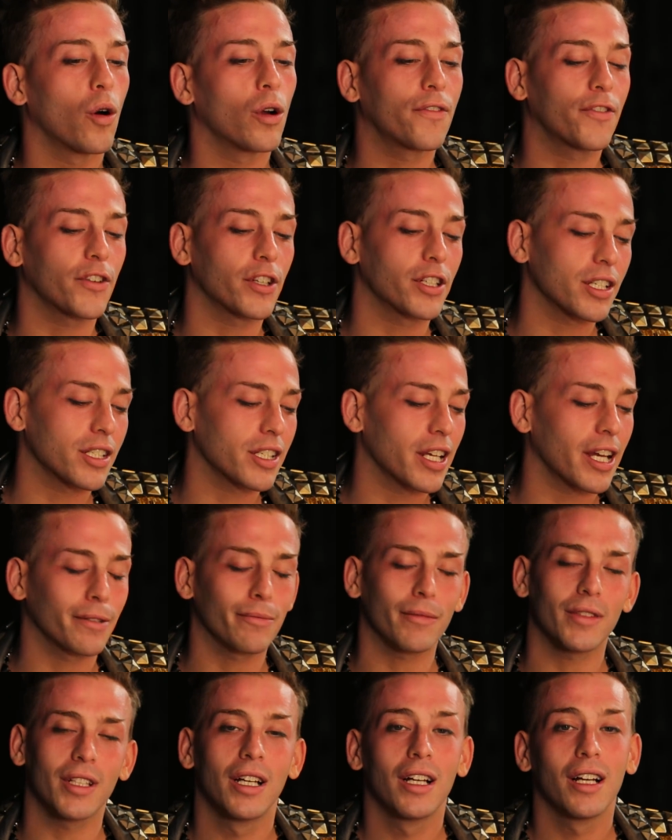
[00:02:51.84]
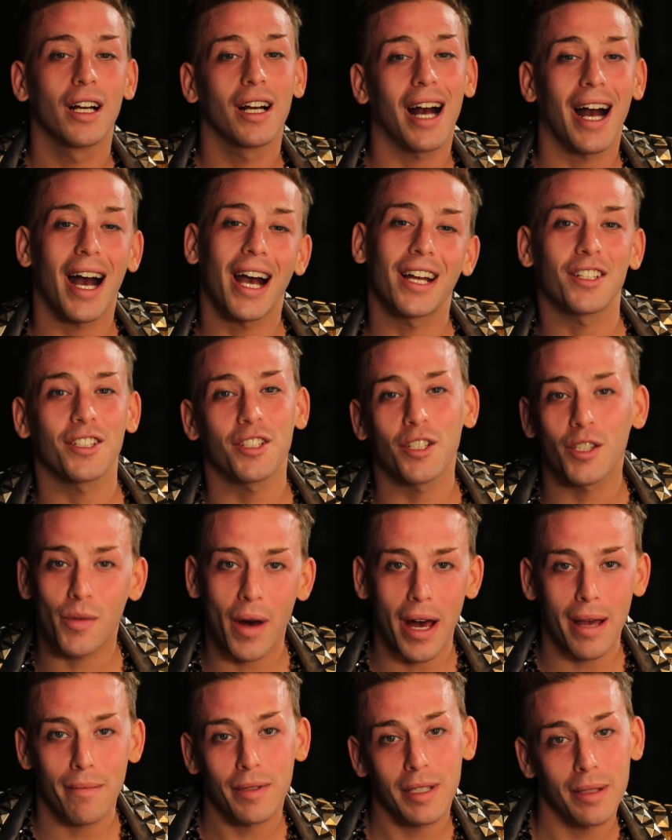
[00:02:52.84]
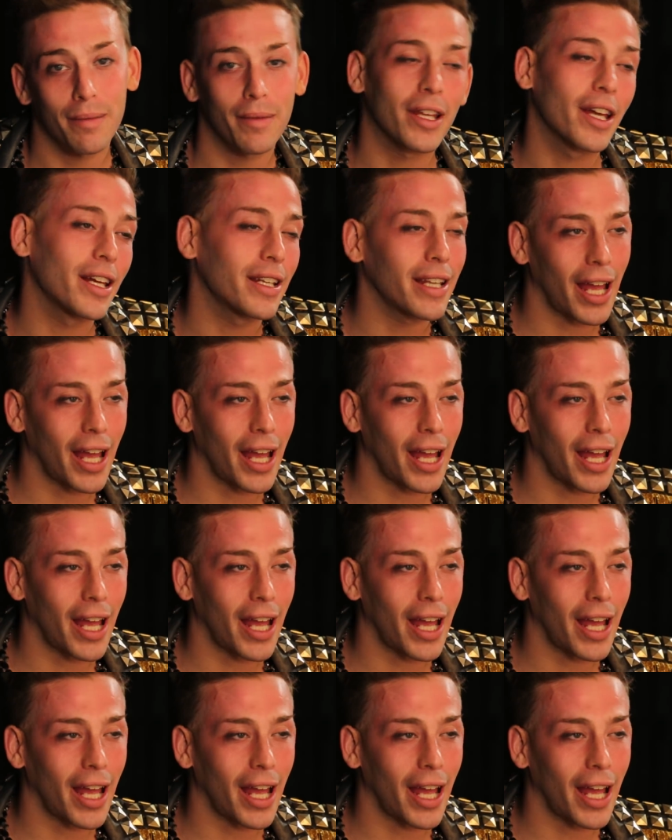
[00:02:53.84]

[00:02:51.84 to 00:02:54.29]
or if you're just like, I just use wipes. Good